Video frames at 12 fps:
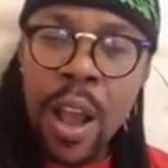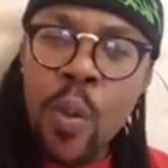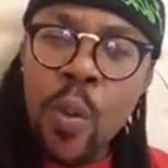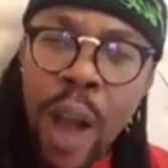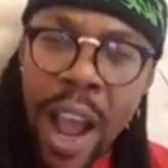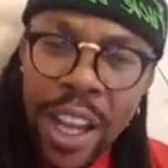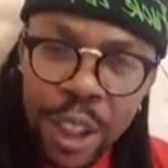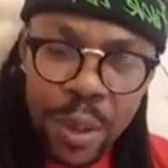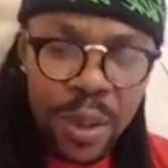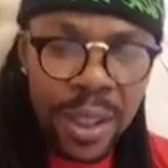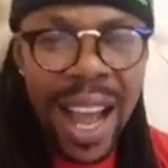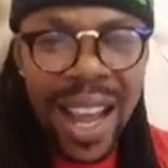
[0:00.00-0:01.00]
why
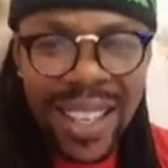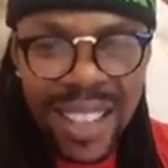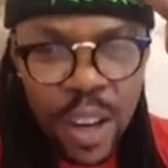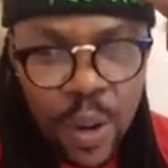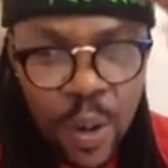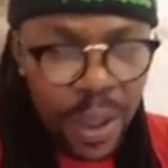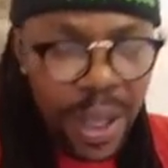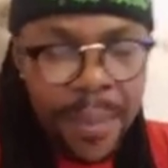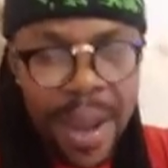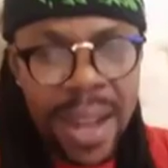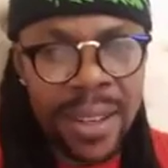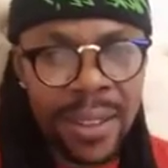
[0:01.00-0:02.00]
shouldn't I salute the
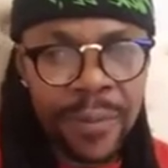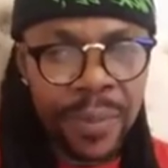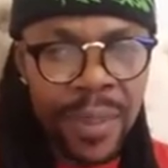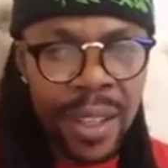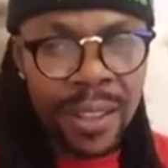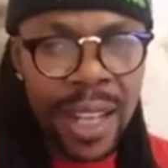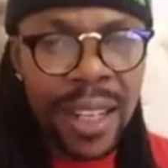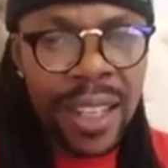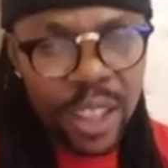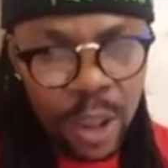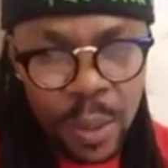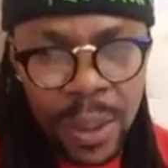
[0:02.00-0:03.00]
man that
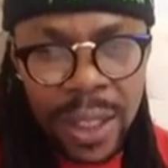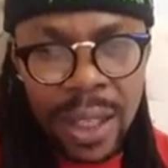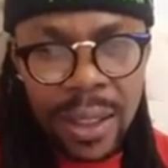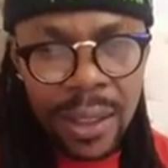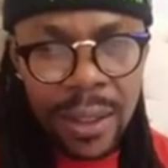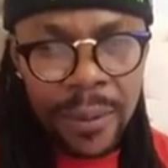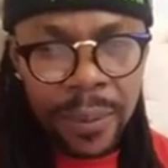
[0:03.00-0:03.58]
is doing that?